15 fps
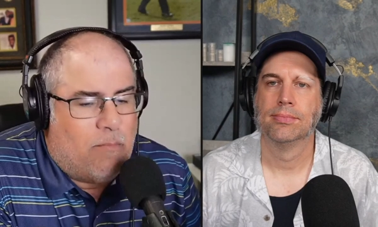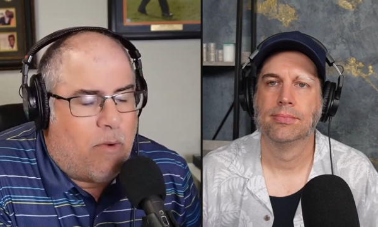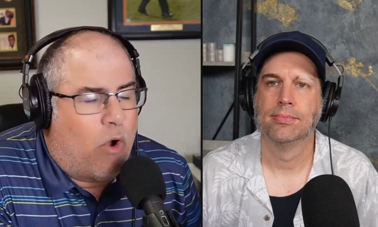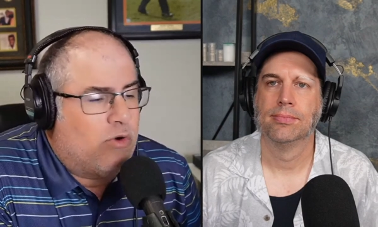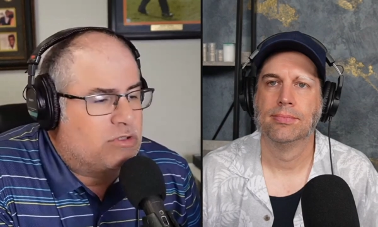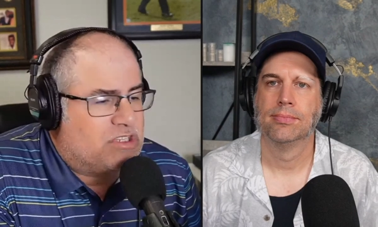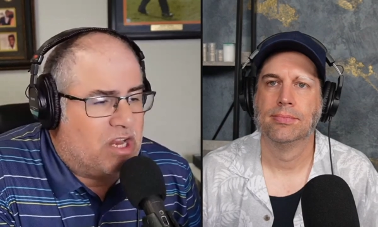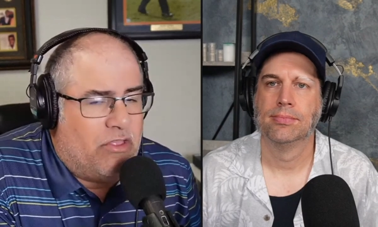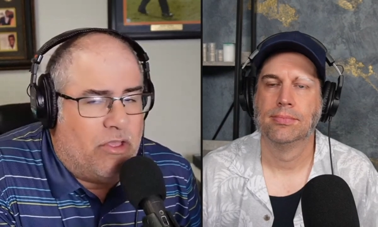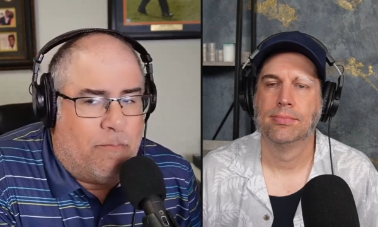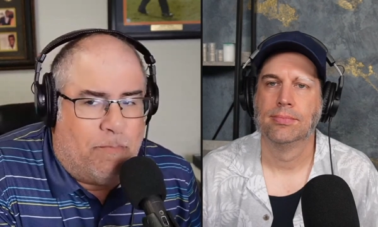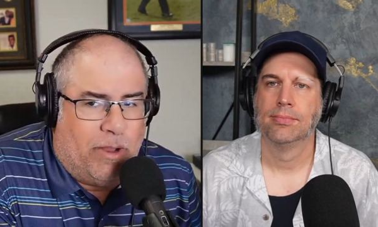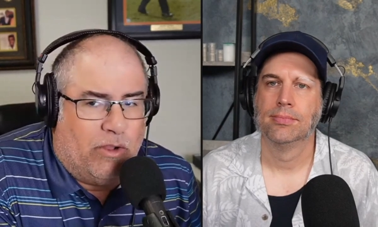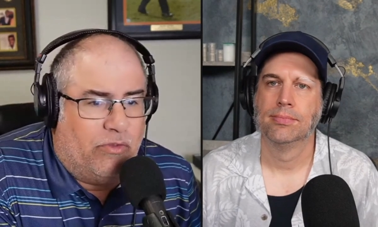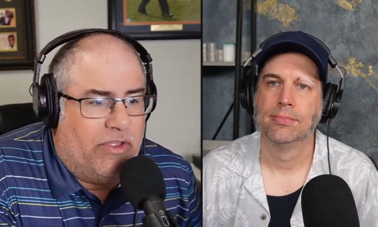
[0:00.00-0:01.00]
Speaker 1: most of the
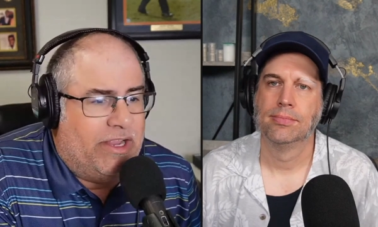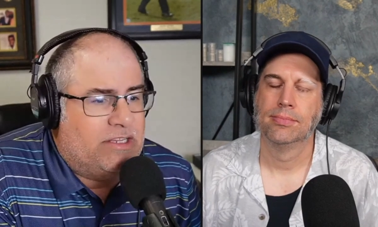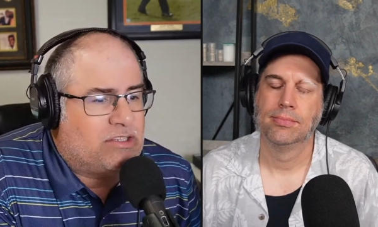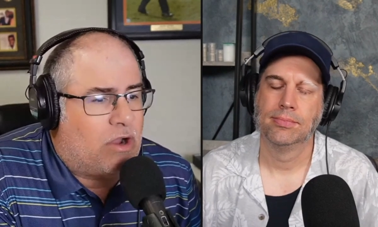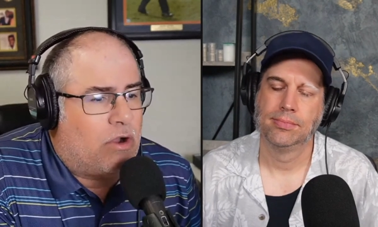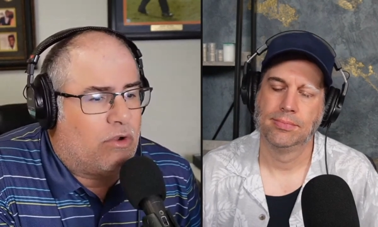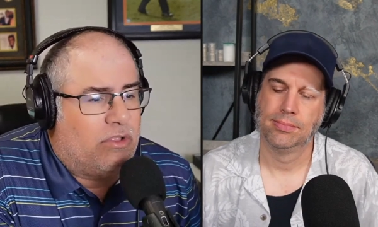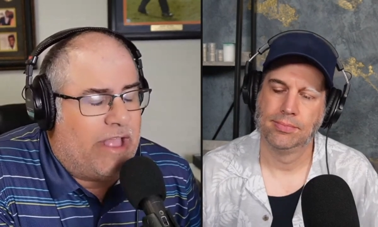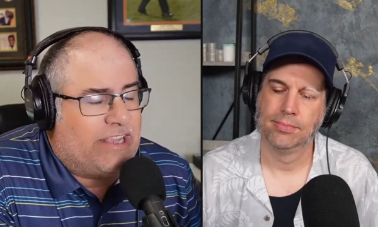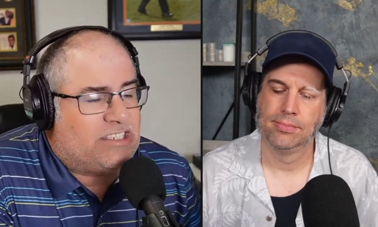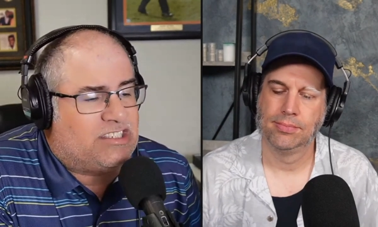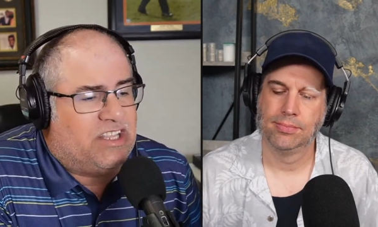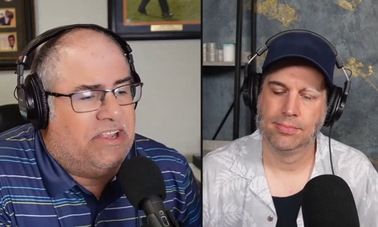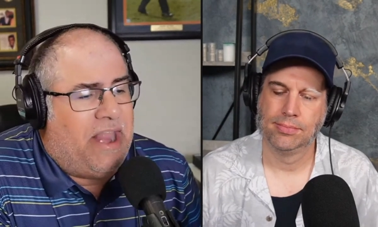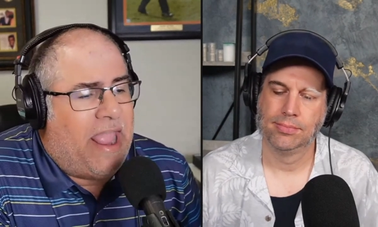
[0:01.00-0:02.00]
buildings are less
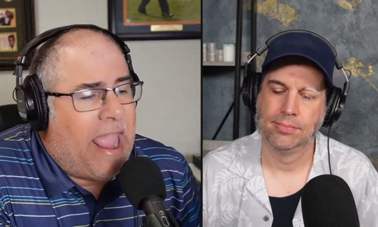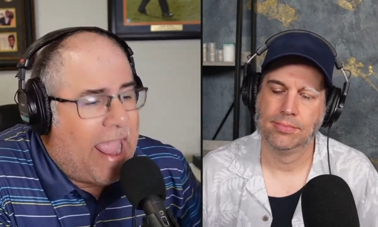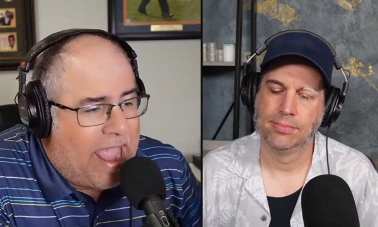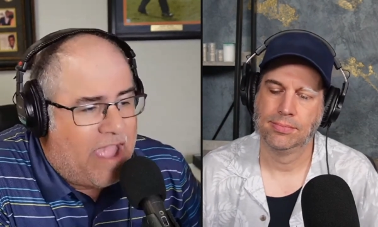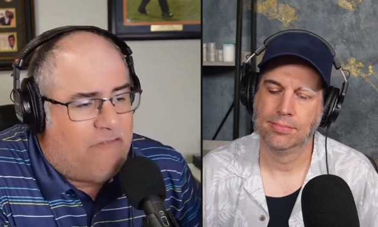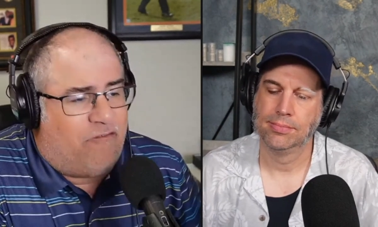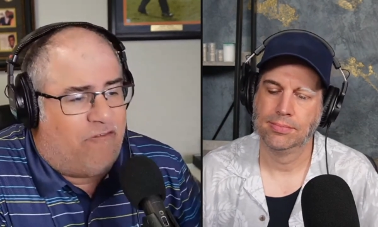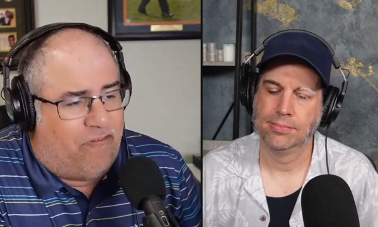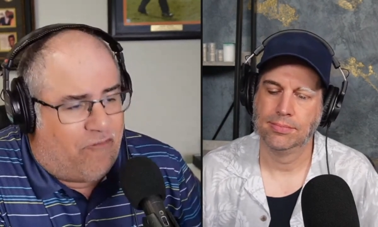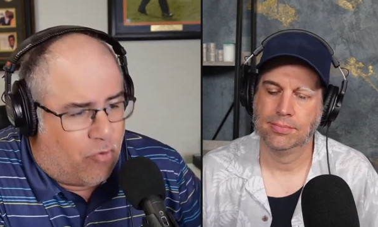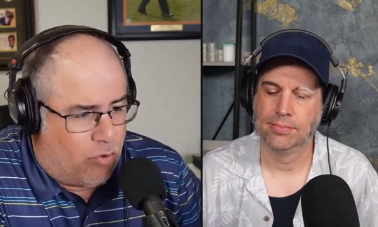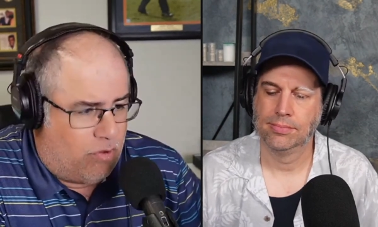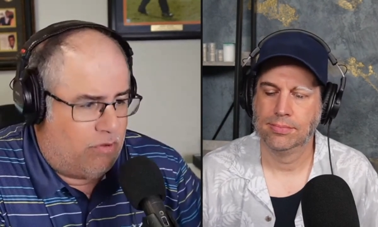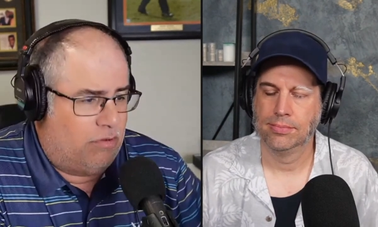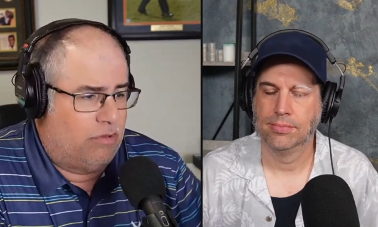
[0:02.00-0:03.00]
than half
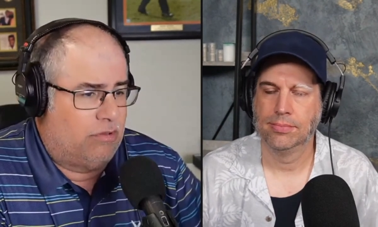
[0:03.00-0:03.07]
full.